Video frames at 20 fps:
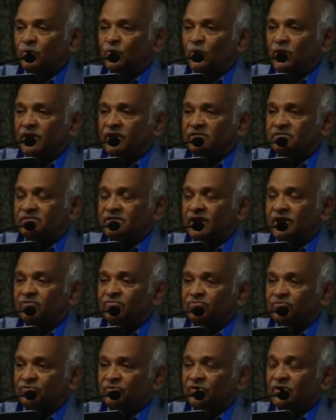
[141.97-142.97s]
where I
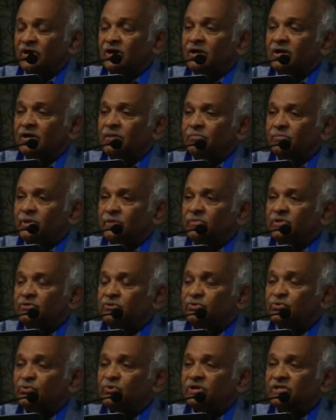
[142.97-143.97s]
sat for maybe
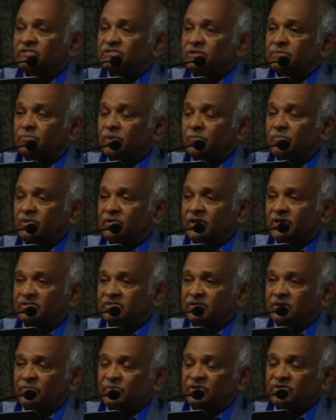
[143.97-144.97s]
24 public
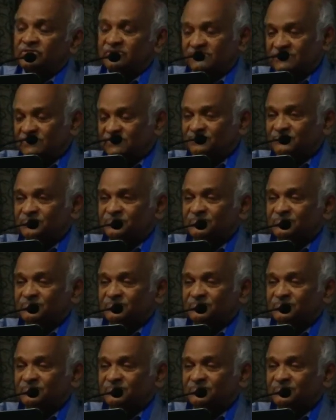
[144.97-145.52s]
examinations.